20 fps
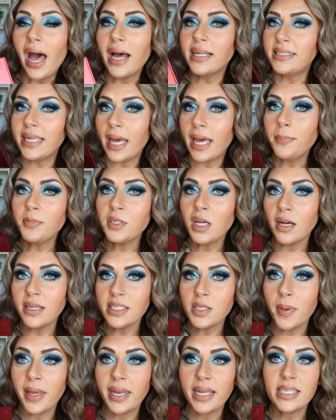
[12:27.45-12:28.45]
Adept
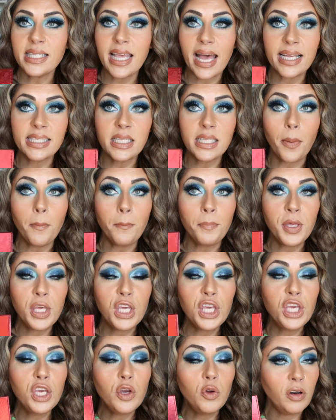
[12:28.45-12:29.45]
Cosmetics has
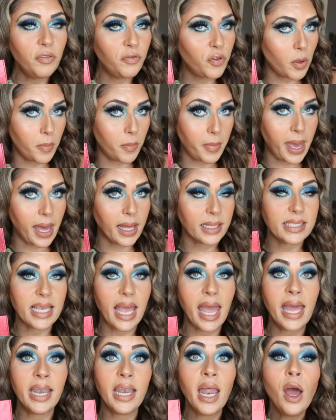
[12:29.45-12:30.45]
beautiful
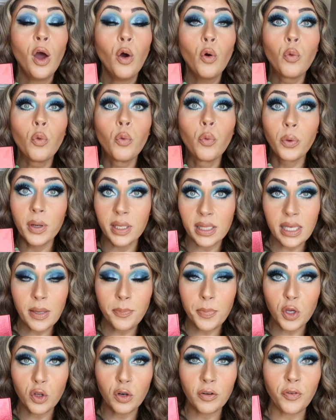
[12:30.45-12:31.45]
mattes and
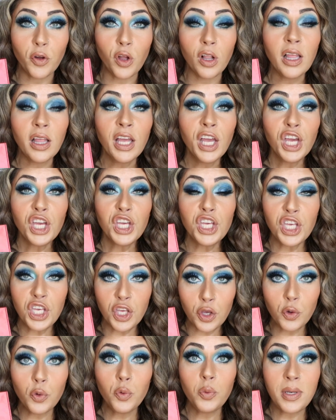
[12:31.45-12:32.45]
really beautiful,
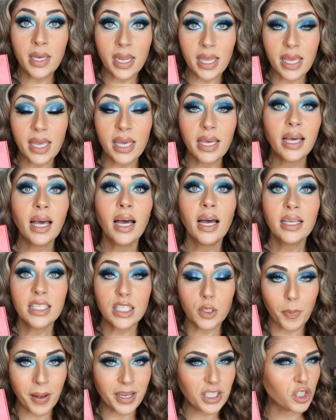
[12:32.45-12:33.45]
unique,
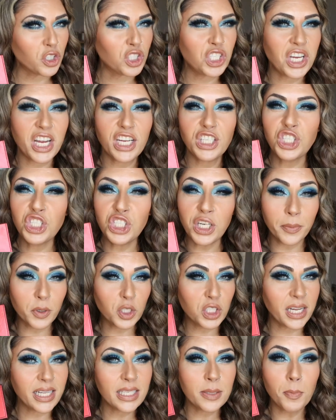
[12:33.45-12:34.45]
special shades,
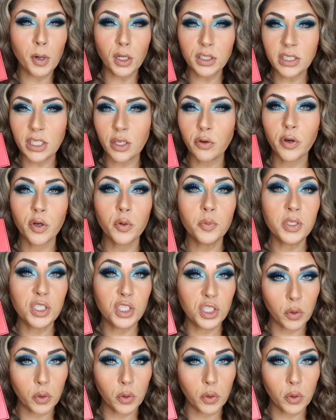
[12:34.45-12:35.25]
shimmer shades, multi-chromes,